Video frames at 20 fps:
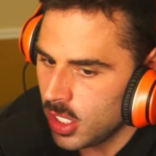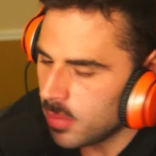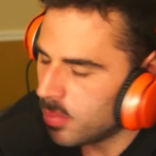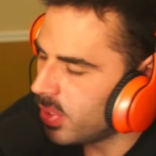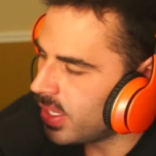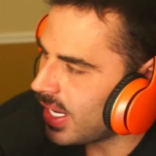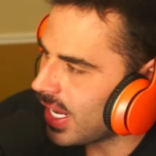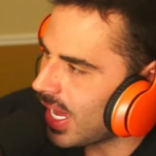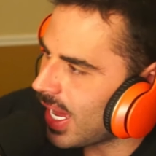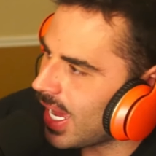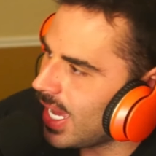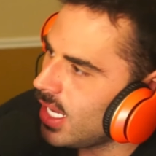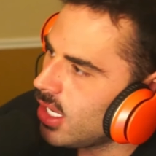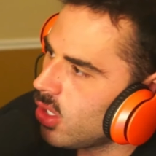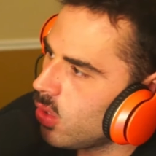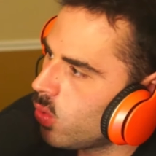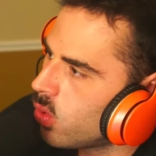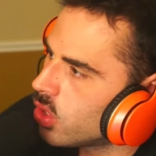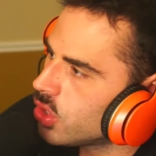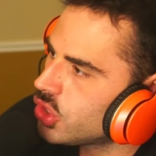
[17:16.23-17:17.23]
But
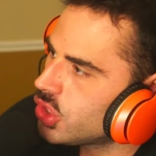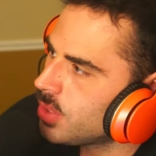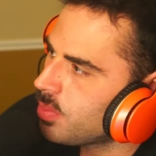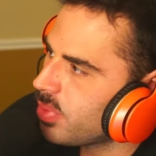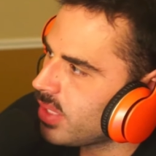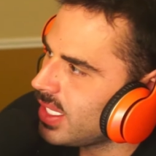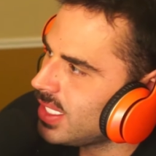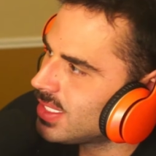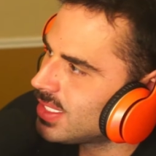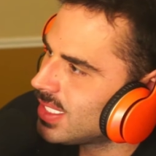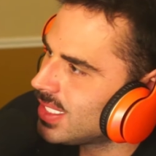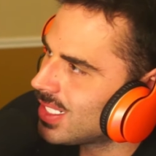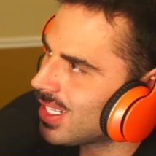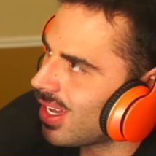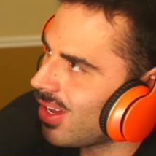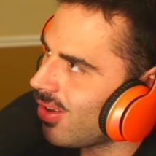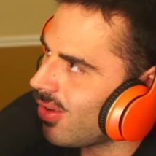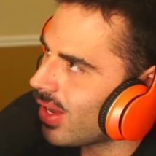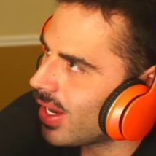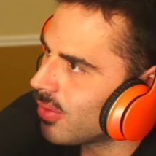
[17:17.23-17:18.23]
idol worship isn't,
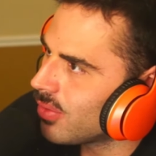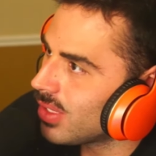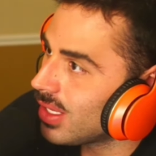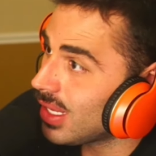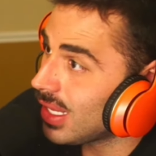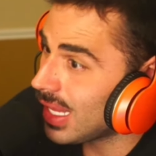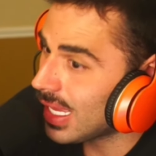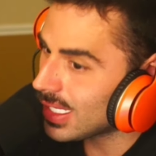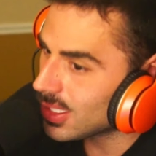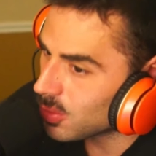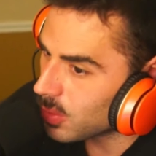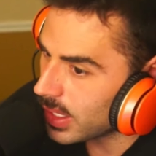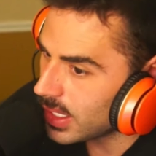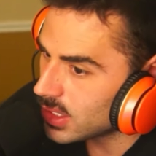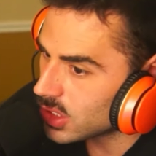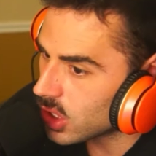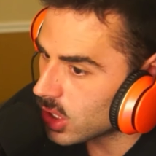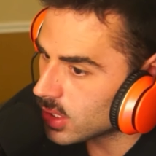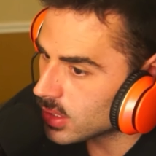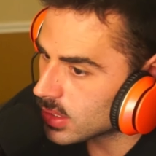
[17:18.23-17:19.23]
oh, I really like Dwayne
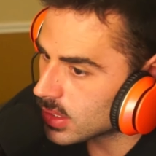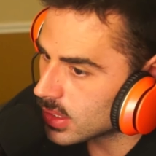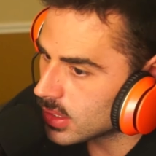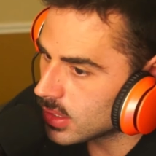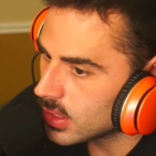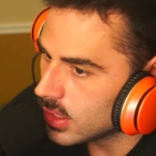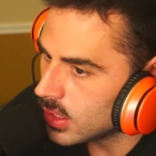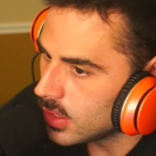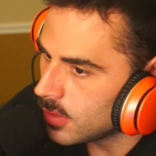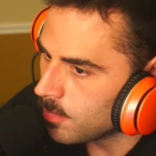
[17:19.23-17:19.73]
Johnson.